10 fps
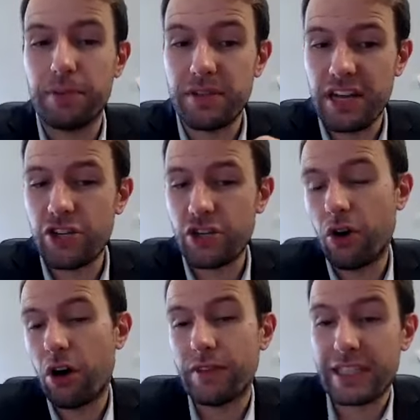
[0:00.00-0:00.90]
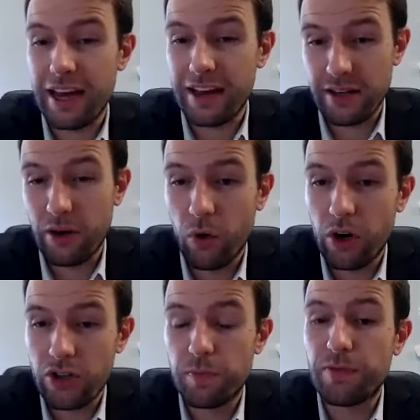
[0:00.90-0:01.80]
possession of it as I
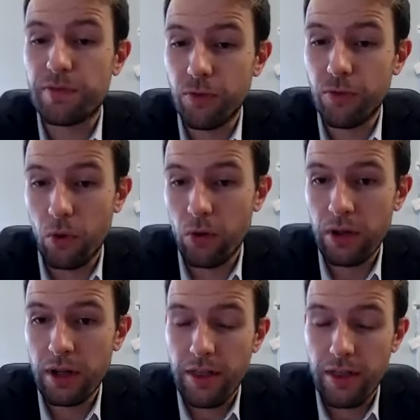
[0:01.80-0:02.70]
was before